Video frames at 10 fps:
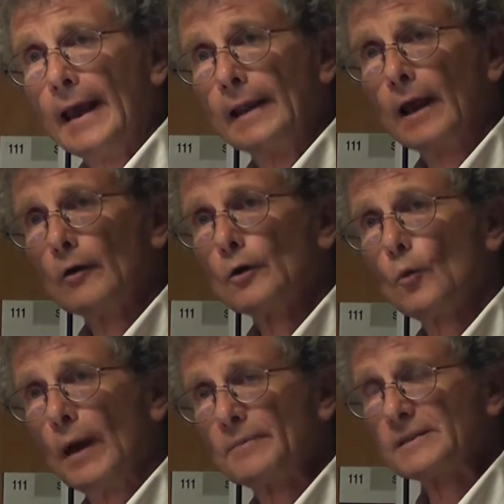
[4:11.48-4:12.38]
And on
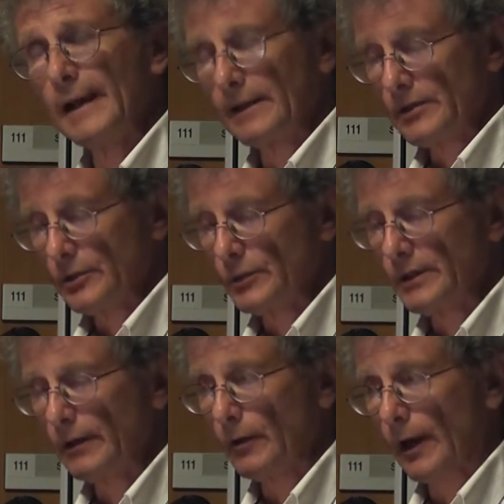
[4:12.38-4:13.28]
her website,
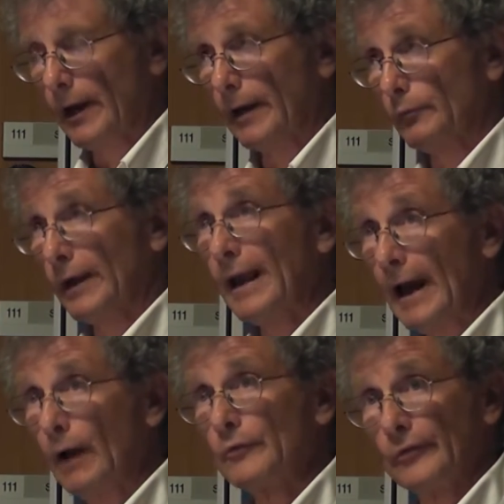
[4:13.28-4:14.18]
Susan
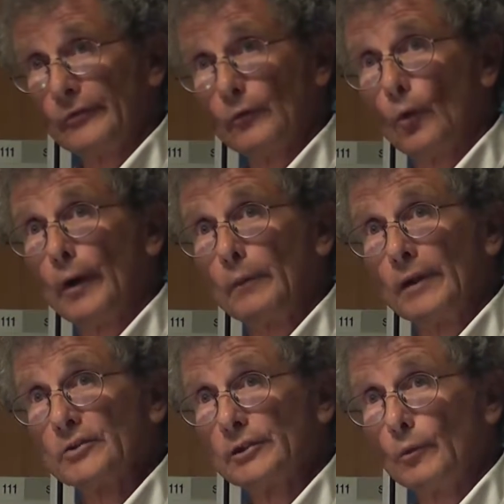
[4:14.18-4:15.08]
recounts a story
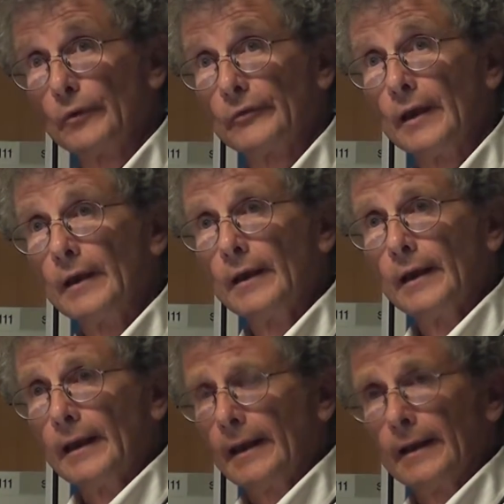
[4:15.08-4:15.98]
when she was
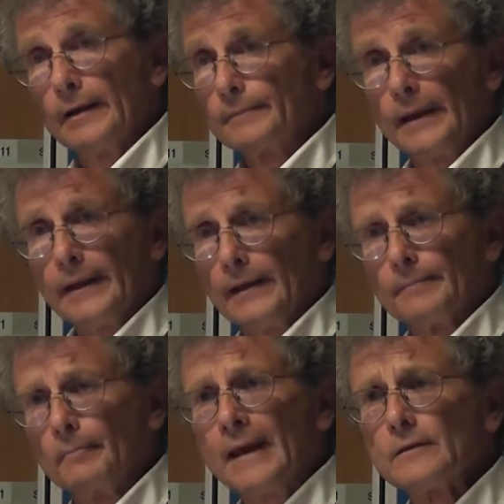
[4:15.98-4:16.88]
in
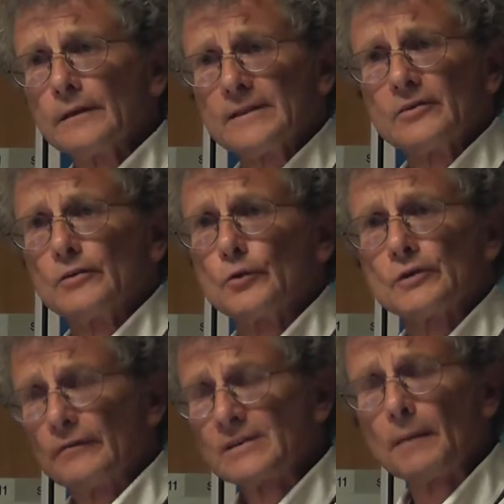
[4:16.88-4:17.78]
a mental
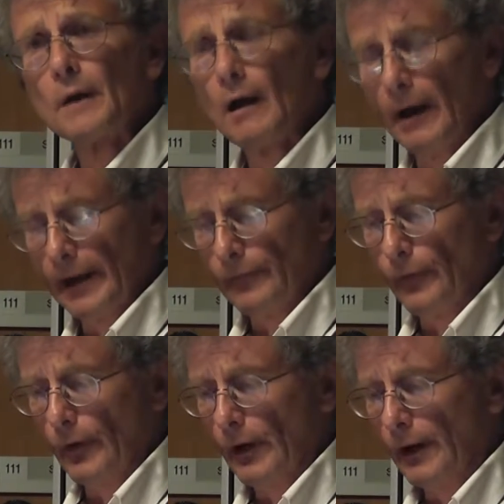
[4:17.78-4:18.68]
institution of some kind
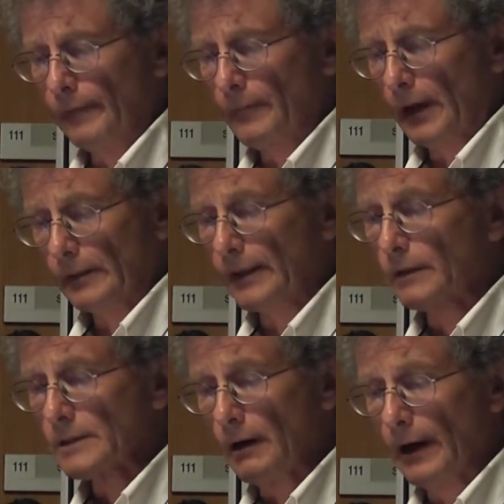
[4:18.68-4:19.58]
for a
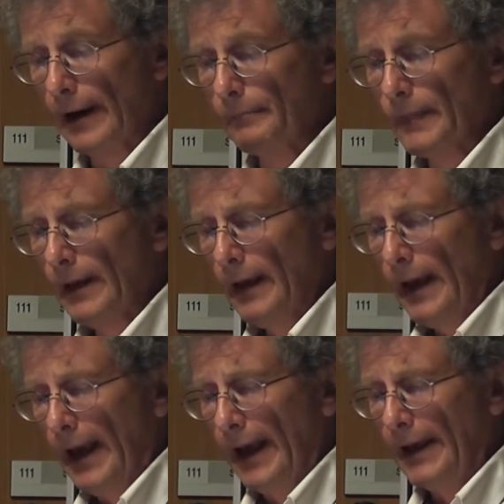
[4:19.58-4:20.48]
little time.
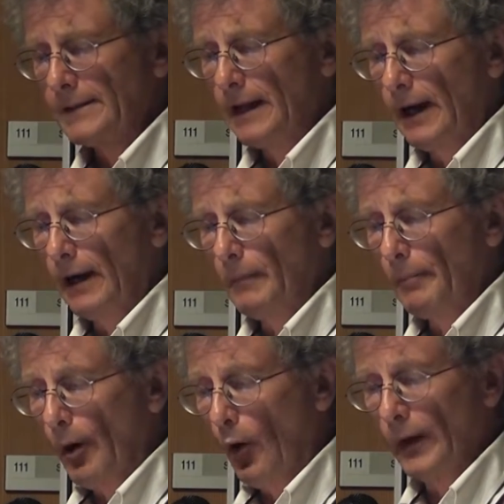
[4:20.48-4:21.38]
And
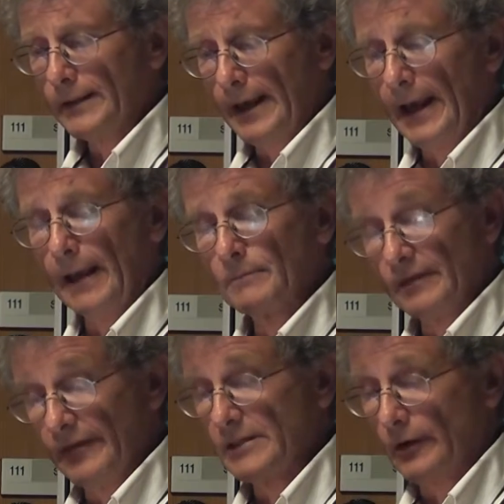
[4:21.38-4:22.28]
a poet came
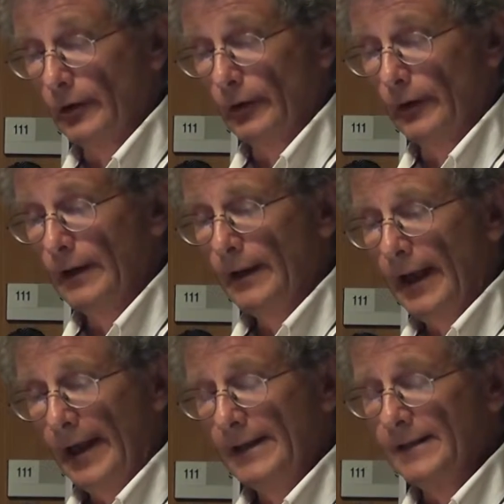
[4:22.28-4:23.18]
to visit her,
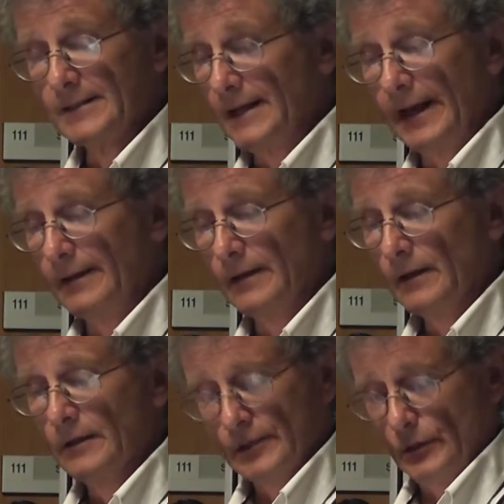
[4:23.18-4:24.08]
and he
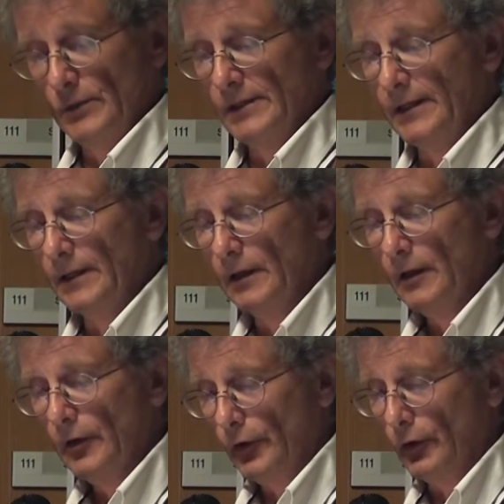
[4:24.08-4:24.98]
said, Susan,
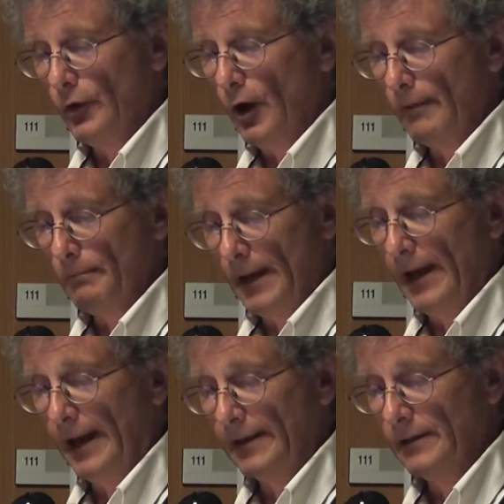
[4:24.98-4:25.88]
you're not
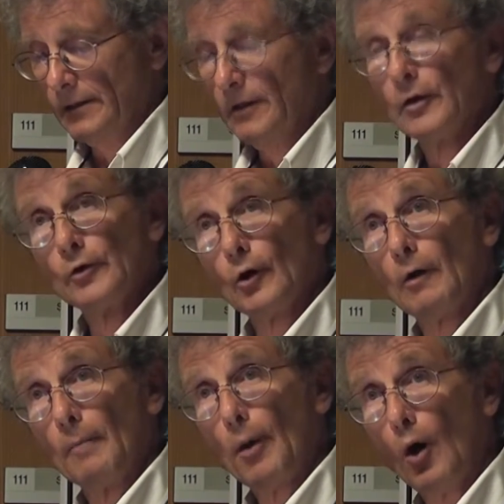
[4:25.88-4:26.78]
mad,
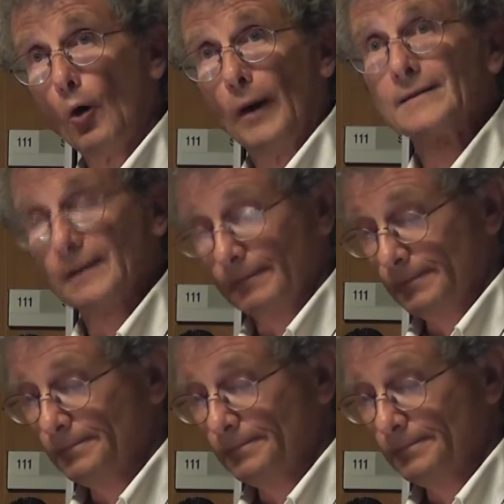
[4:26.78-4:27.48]
you're a poet.